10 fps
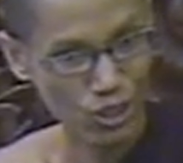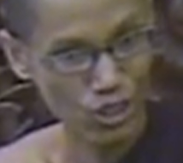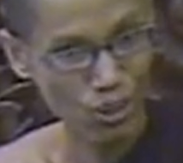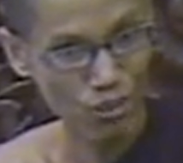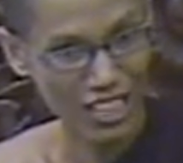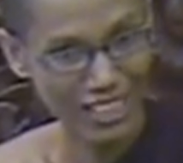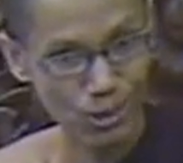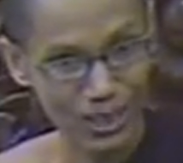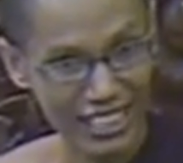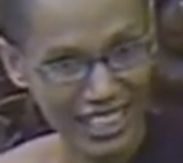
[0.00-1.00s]
Normally
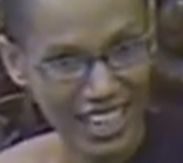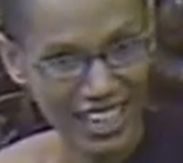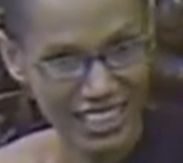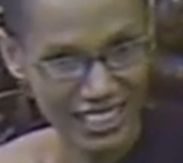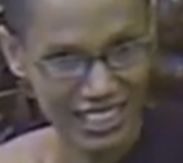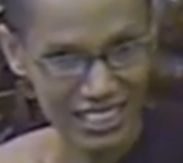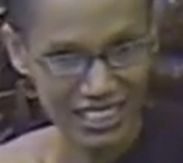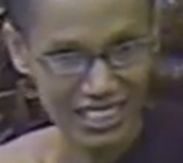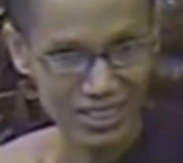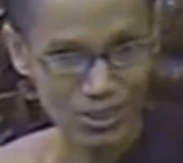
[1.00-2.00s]
we learn
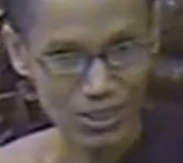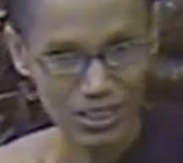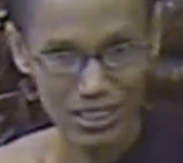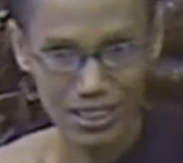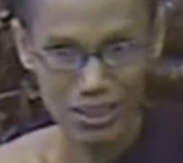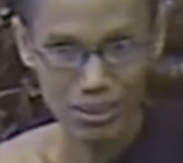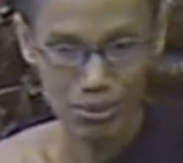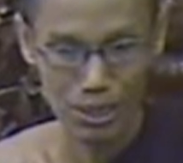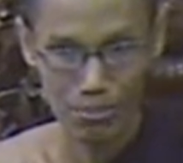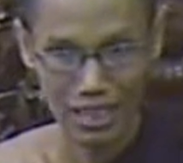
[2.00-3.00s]

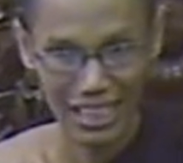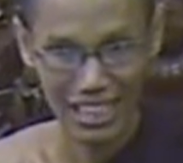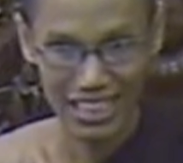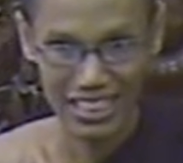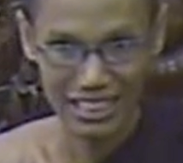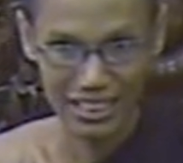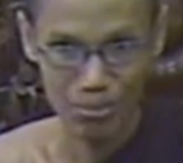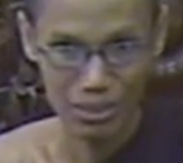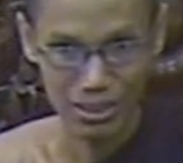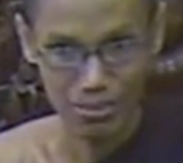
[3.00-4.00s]
in Myanmar learning
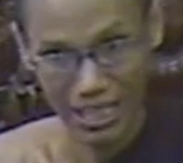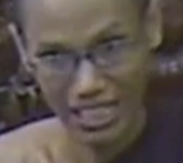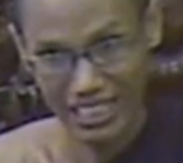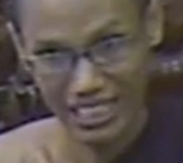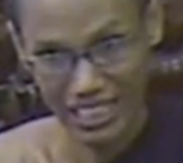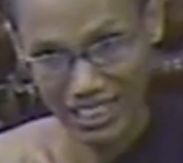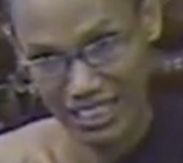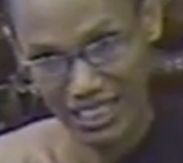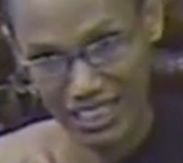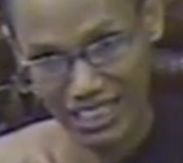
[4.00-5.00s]
Abhidhamma is
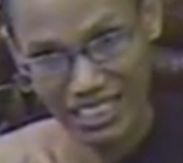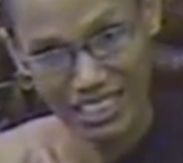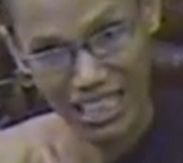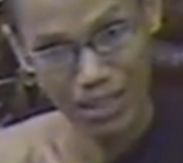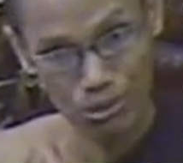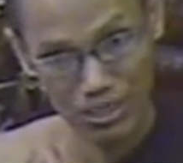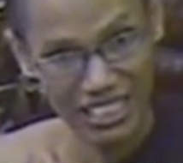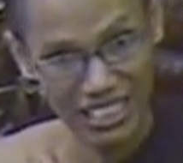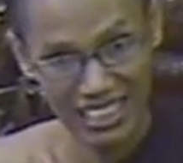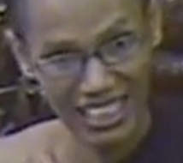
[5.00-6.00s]
like that. The daytime we
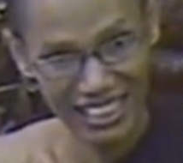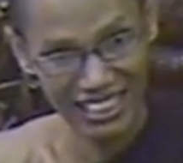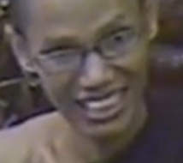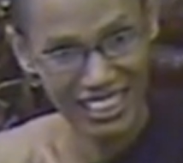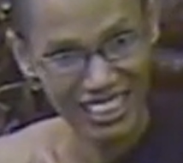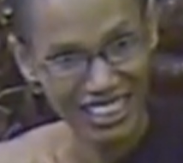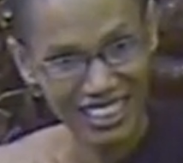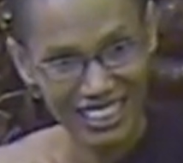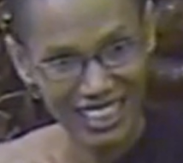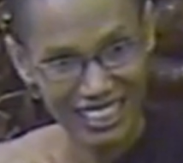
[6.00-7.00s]
teach like that.
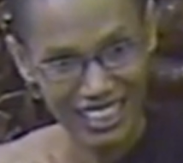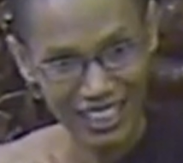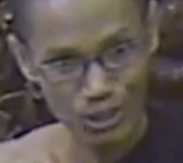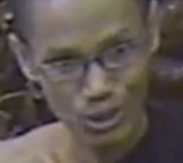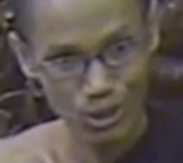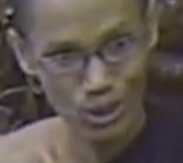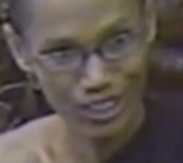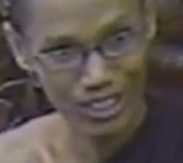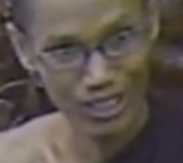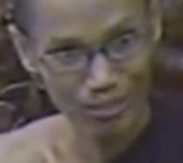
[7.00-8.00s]
Nighttime two
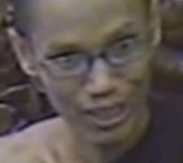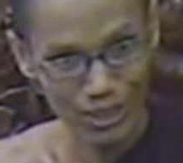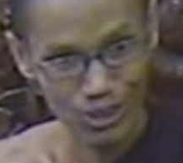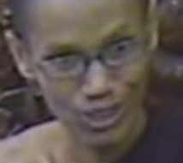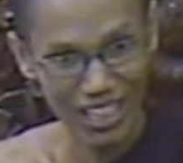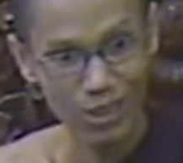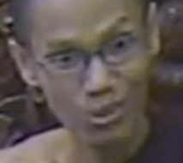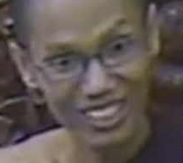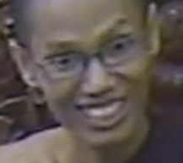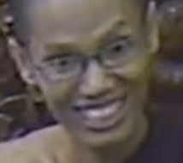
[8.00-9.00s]
or three bhikkhus uh,
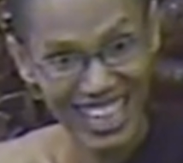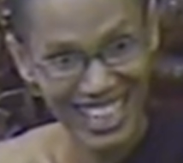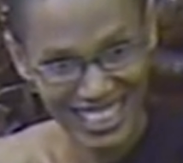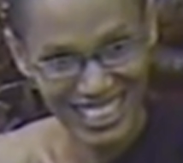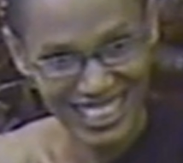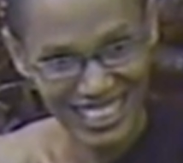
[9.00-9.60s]
we recite.